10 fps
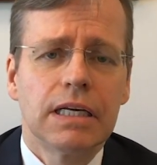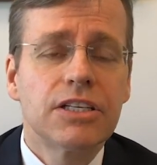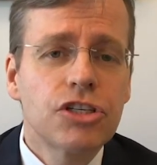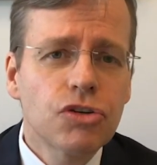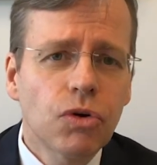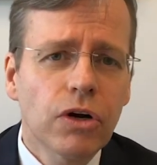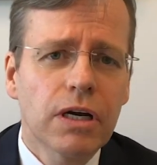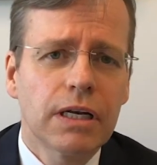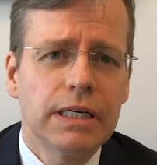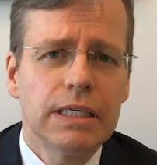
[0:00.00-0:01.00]

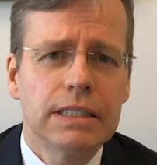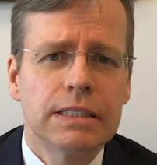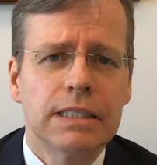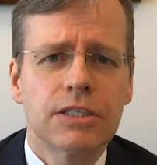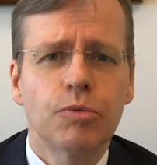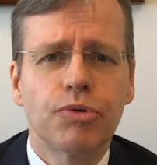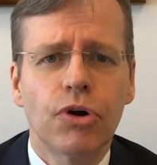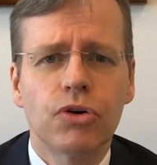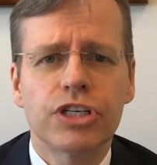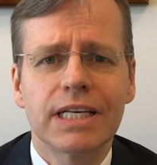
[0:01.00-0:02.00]
Historically, this
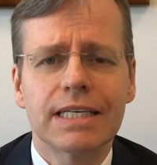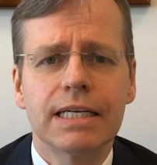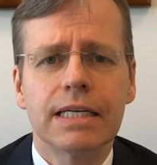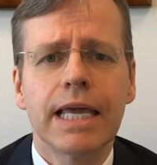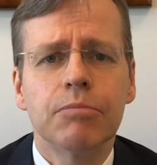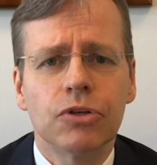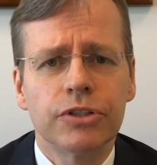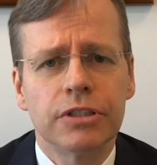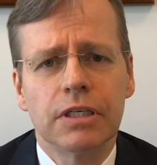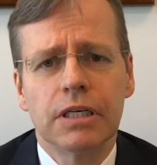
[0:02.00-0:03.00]
approach has
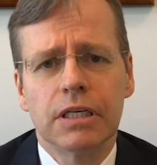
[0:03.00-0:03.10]
enabled